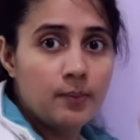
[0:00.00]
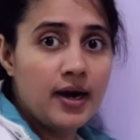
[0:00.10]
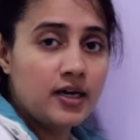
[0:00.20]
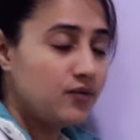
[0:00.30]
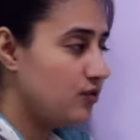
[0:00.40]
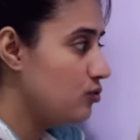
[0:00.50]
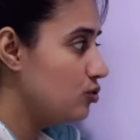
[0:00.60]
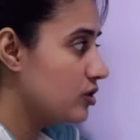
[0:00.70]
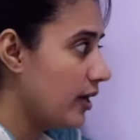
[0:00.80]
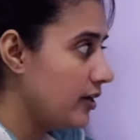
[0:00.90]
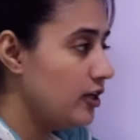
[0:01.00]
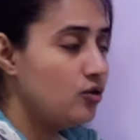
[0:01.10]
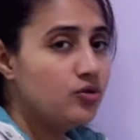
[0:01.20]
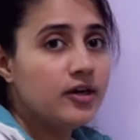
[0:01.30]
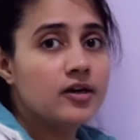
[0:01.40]
but if you use
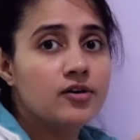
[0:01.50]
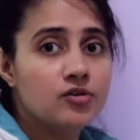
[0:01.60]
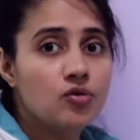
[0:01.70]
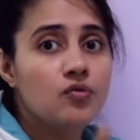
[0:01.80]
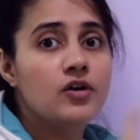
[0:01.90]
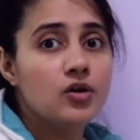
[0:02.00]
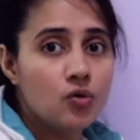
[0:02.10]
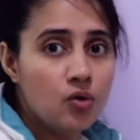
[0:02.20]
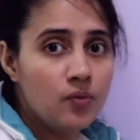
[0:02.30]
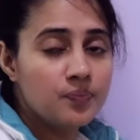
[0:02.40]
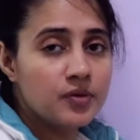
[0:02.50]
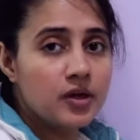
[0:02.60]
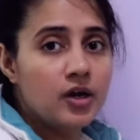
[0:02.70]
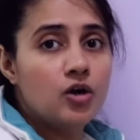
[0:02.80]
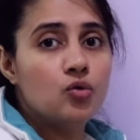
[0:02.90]
continue, then control will go